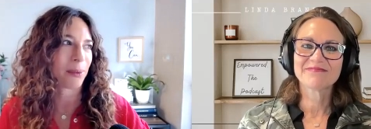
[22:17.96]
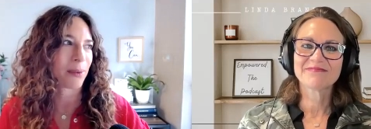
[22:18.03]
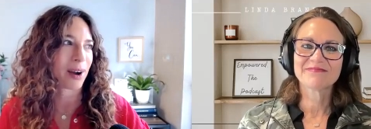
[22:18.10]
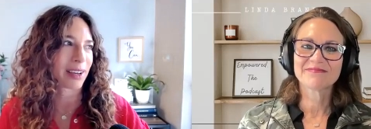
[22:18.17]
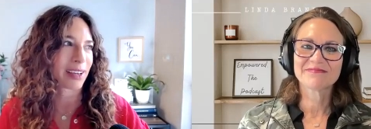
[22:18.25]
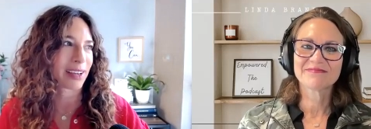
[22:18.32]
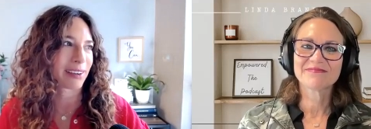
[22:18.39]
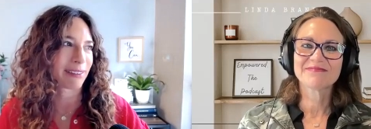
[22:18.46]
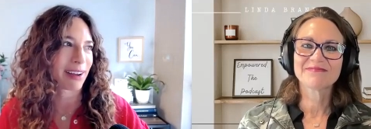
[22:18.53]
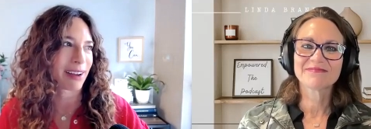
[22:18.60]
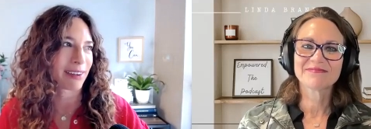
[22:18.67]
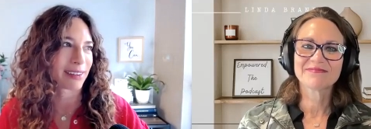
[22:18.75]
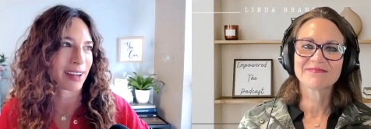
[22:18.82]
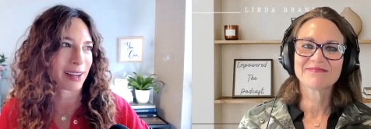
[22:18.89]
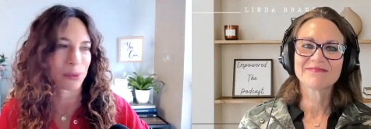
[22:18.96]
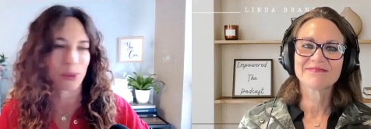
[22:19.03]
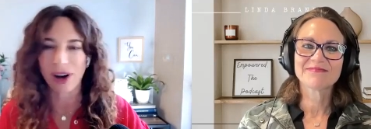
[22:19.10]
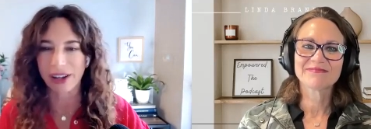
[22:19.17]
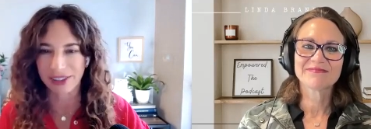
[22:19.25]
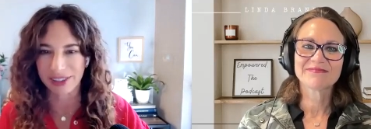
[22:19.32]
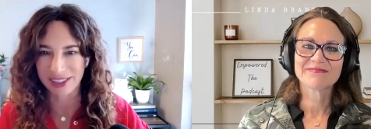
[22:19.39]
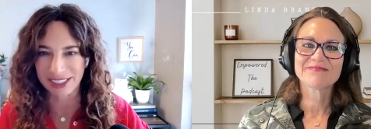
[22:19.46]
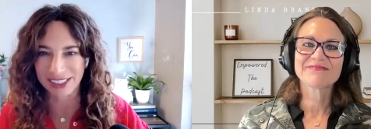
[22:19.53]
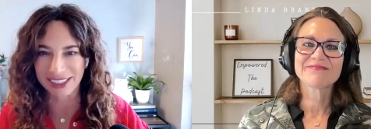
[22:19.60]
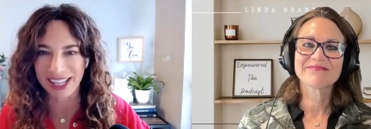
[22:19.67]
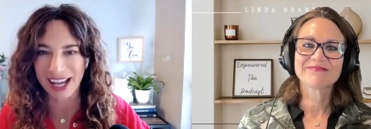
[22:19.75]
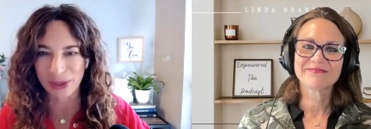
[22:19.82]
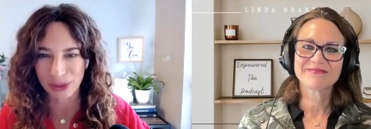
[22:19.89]
Speaker 1: walking around on waters and
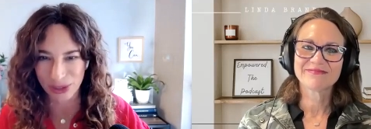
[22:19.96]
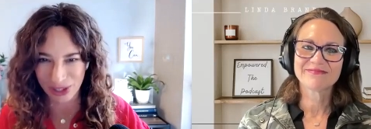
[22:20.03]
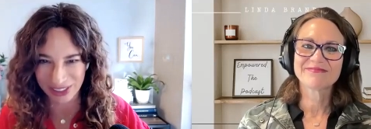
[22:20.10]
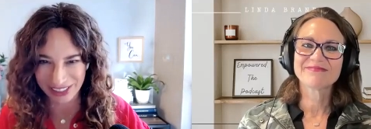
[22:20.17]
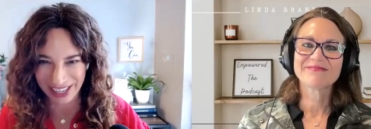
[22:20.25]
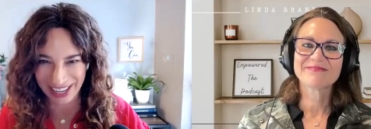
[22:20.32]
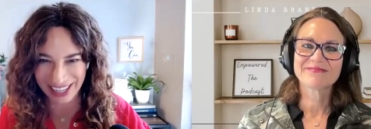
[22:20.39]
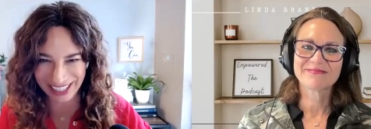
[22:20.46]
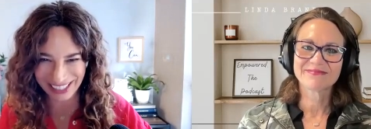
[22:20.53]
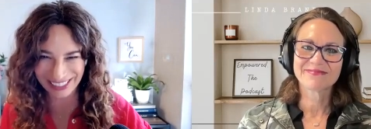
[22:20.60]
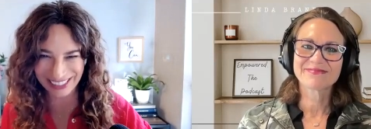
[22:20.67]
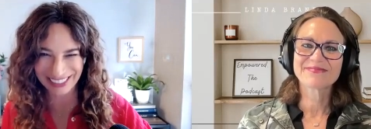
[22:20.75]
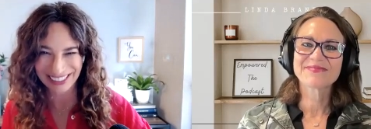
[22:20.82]
clouds all day.